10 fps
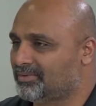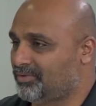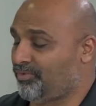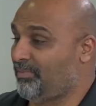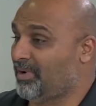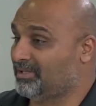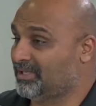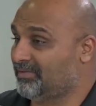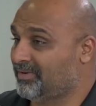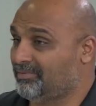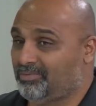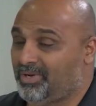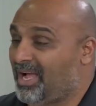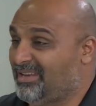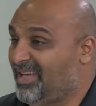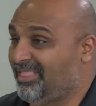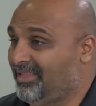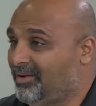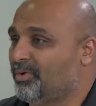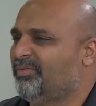3 months even, we got
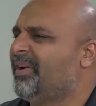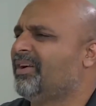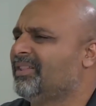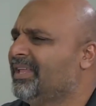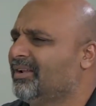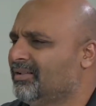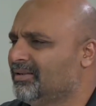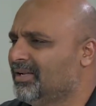nothing or very little.